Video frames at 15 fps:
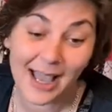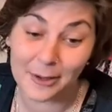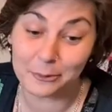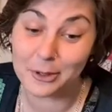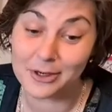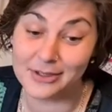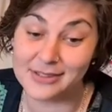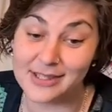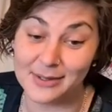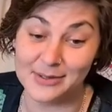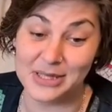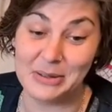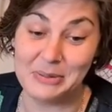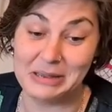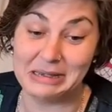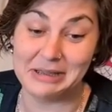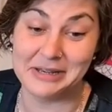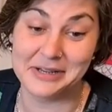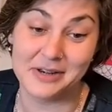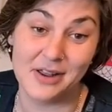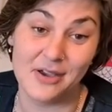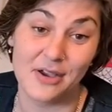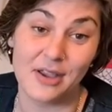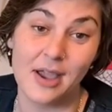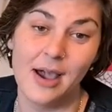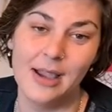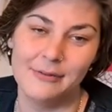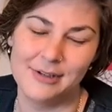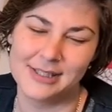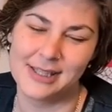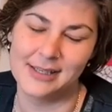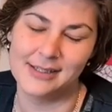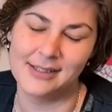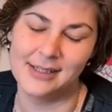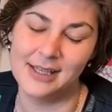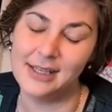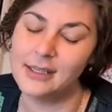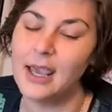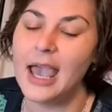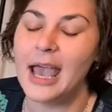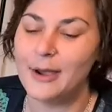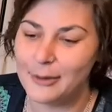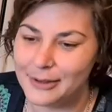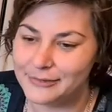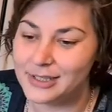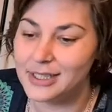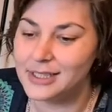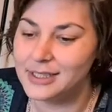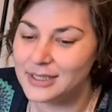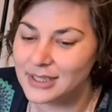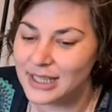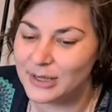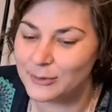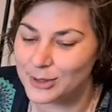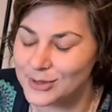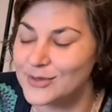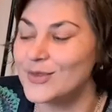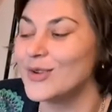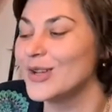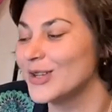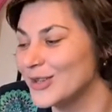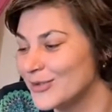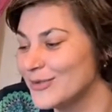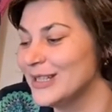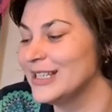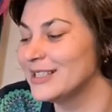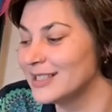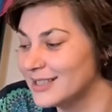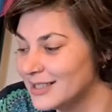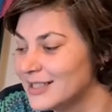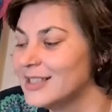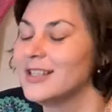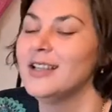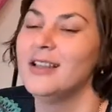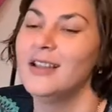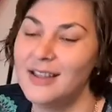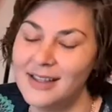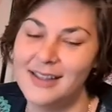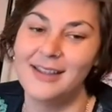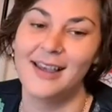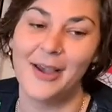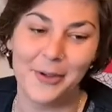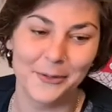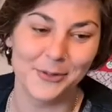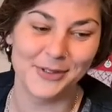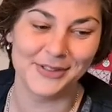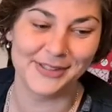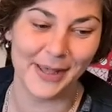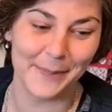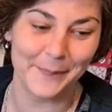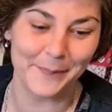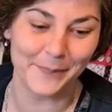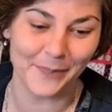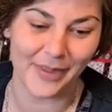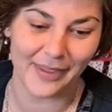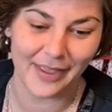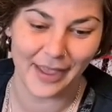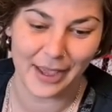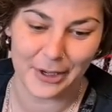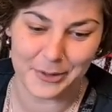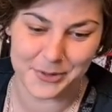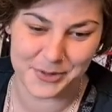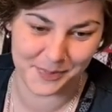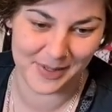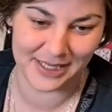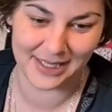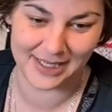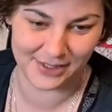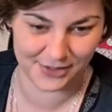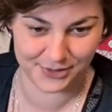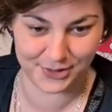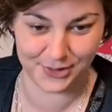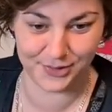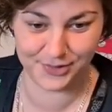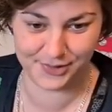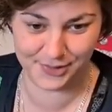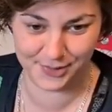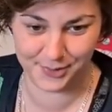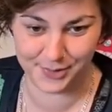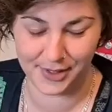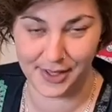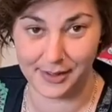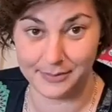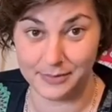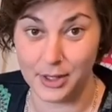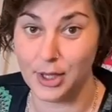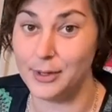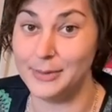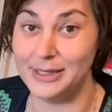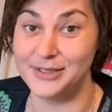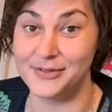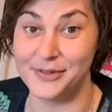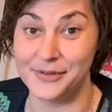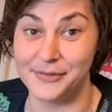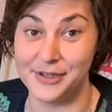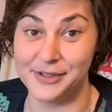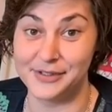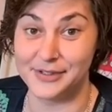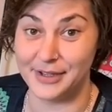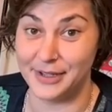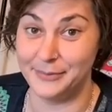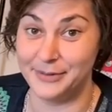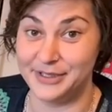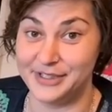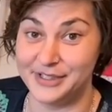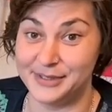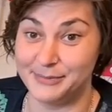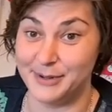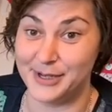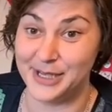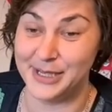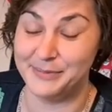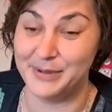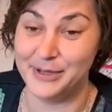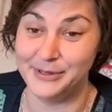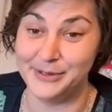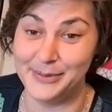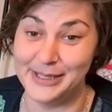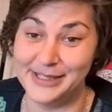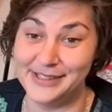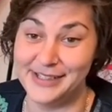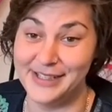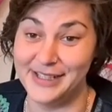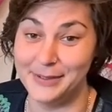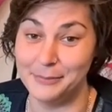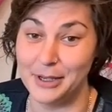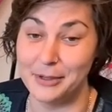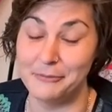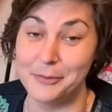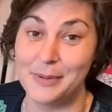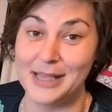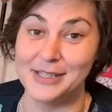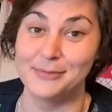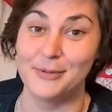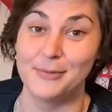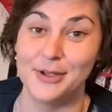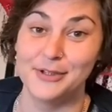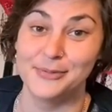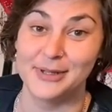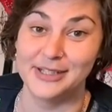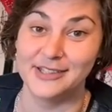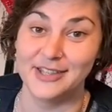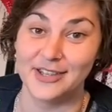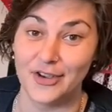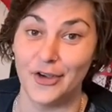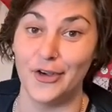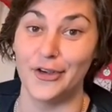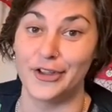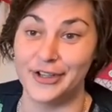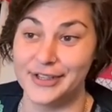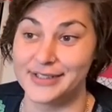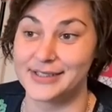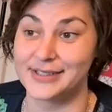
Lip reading: I was up at 9 o'clock. I resented it. However, it was for a good reason. I was being introduced to Hermes for the first time, which is my motability, my replacement motability car.